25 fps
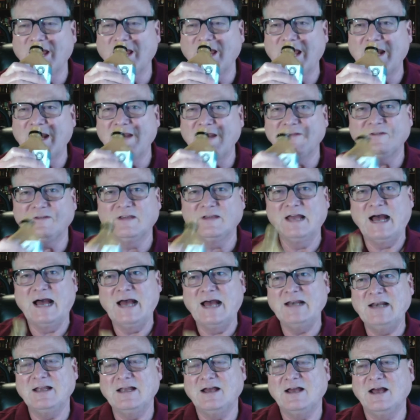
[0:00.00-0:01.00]
And it's
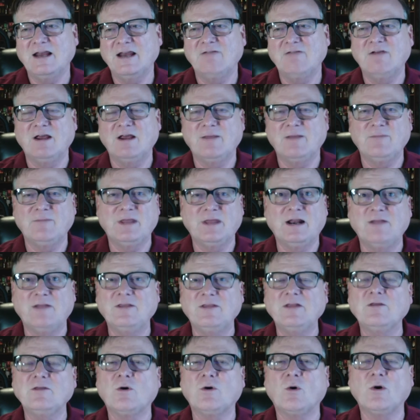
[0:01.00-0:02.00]
got kind of a, and I
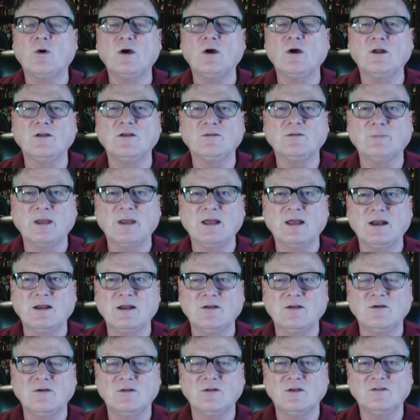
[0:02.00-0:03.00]
think the oil is making it
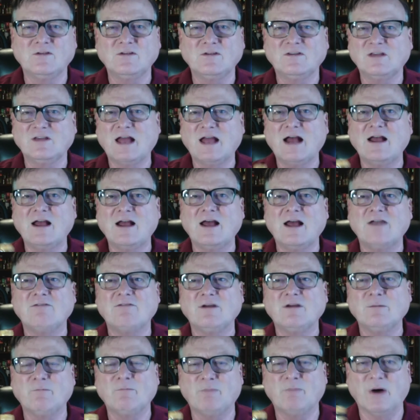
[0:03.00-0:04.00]
do this, it's got kind of
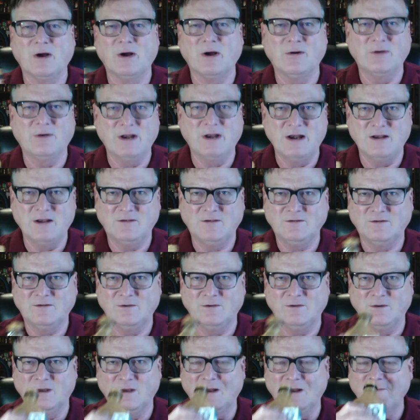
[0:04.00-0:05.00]
a butteriness
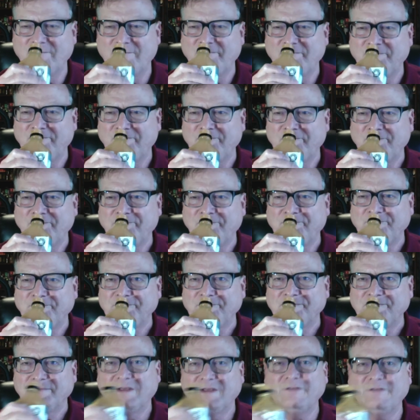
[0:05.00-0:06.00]
to it
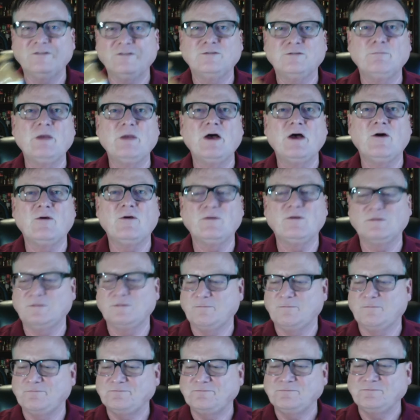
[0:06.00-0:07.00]
that
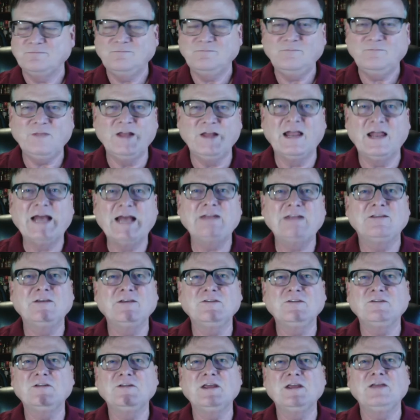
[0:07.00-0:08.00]
smells like
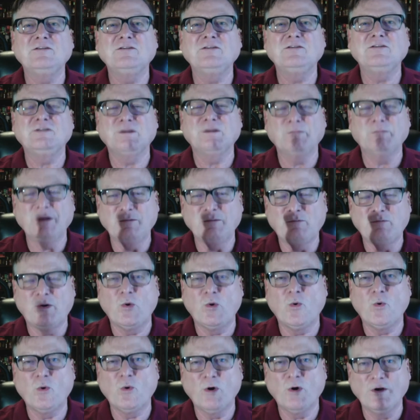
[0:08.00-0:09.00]
this needs to be
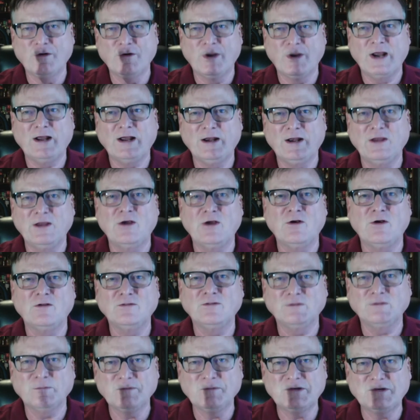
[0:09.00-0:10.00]
poured directly on
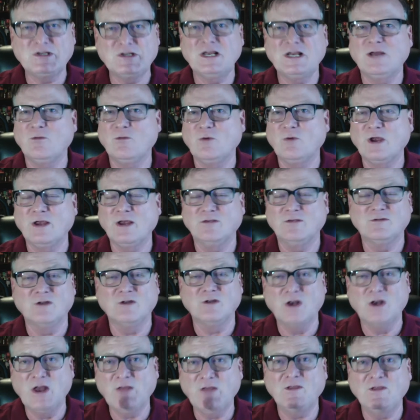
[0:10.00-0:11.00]
some chicken wings
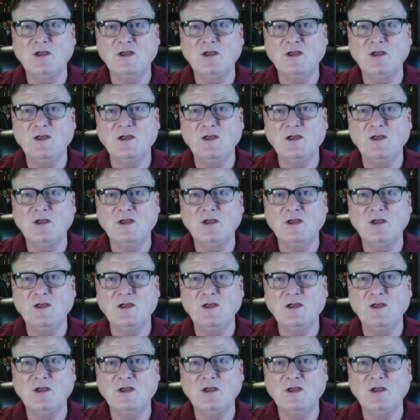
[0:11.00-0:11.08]
and nothing